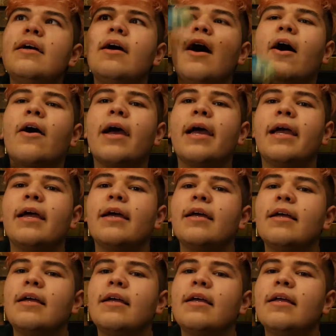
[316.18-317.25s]
Okay.
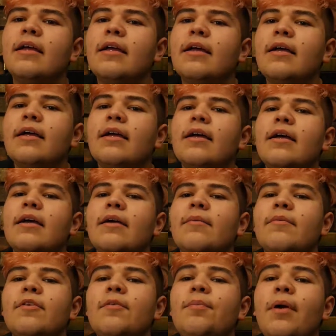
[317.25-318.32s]

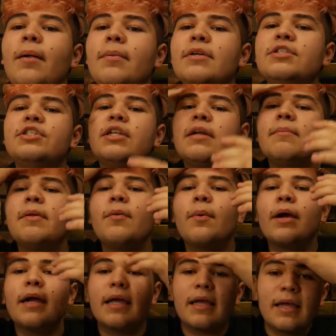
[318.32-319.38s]
You probably shouldn't be
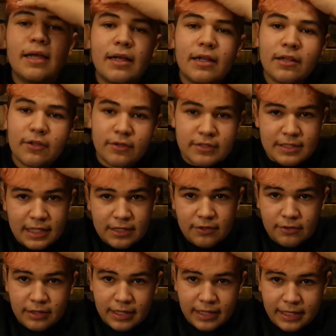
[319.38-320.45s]
wearing clothes that you
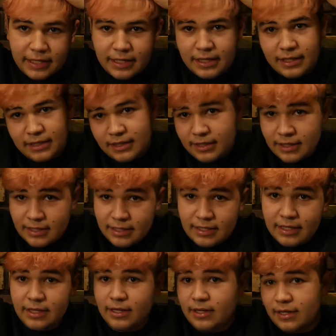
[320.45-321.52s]
like.
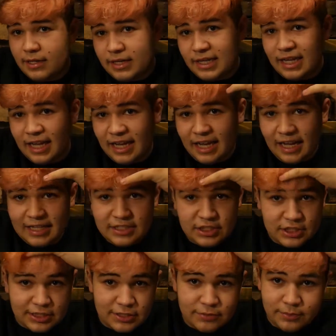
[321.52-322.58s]
I
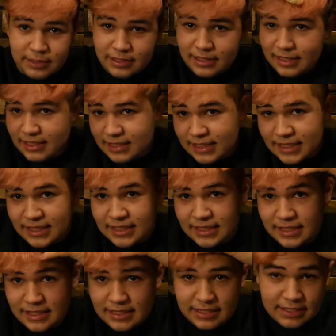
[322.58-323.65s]
just realized
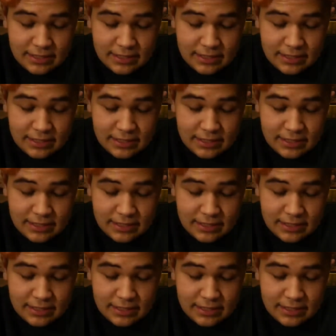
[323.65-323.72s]
this.